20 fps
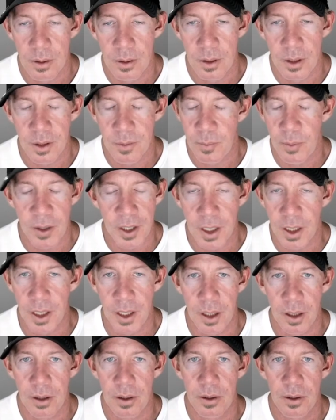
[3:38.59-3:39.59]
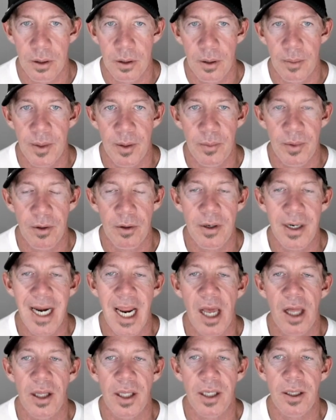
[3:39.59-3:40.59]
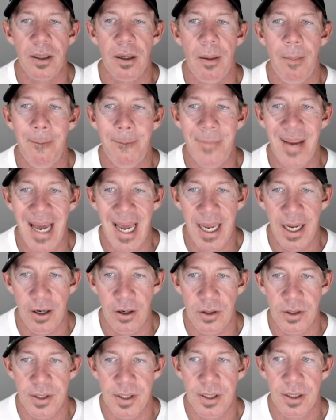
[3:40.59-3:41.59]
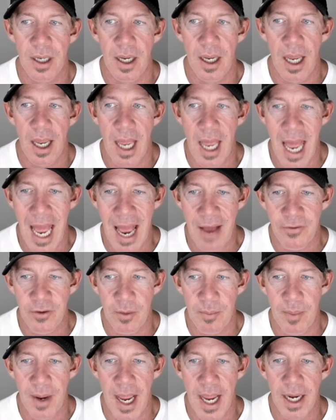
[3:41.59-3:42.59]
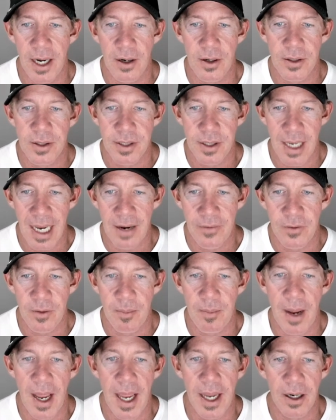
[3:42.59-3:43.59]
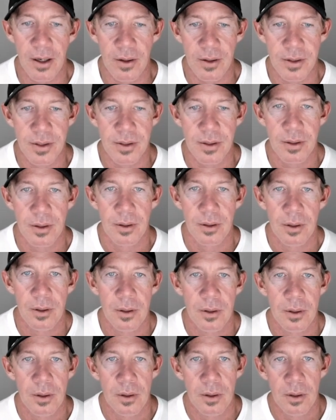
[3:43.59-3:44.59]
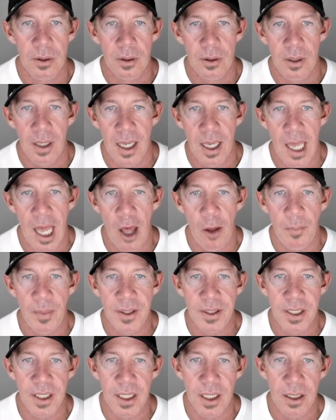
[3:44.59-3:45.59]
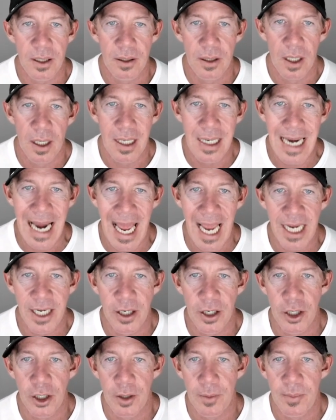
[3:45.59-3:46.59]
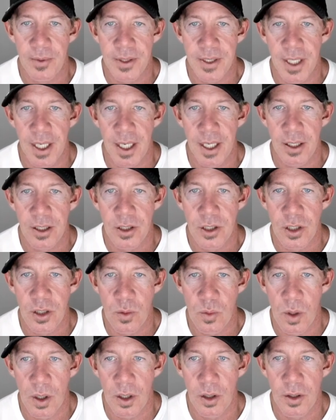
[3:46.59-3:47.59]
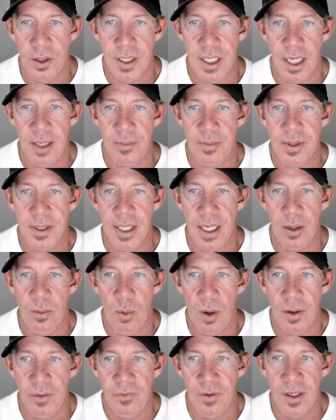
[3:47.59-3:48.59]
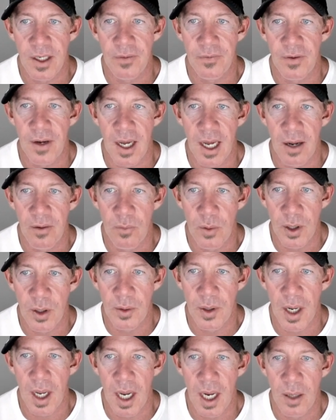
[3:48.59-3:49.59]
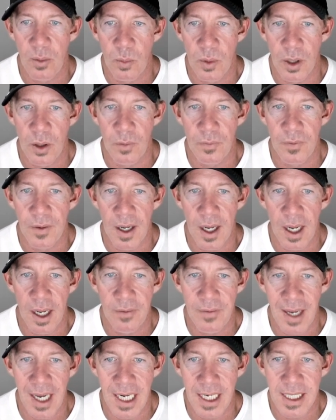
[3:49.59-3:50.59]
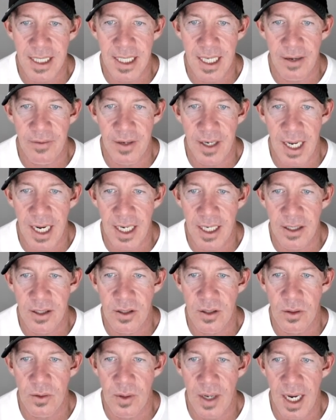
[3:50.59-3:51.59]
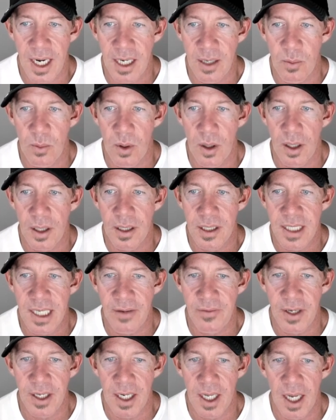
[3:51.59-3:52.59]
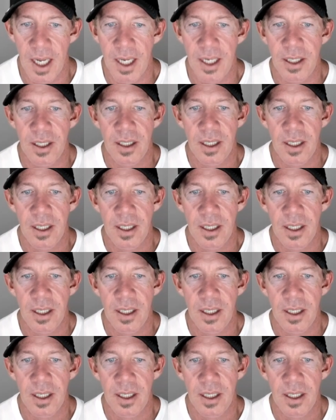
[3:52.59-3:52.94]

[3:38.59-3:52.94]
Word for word: It's pretty clear. I mean, we were nailing bangers after bangers after bangers. LPT 900%, 210%, 155, 109, 105, 87, 82, 81, 79,